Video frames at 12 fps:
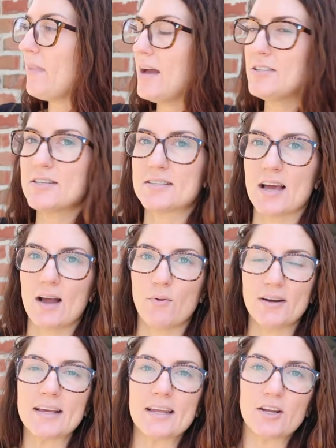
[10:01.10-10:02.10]
I just, I
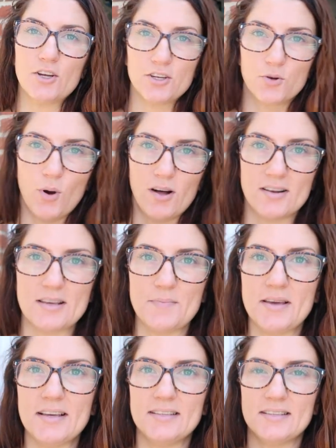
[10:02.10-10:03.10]
wanted to get a good quality
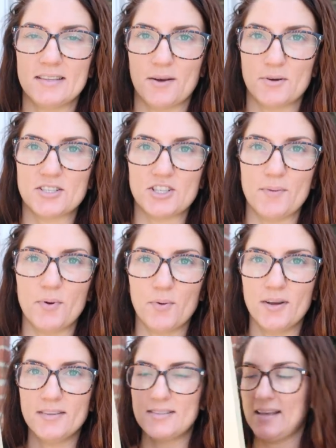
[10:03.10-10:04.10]
piece. There was cheaper ones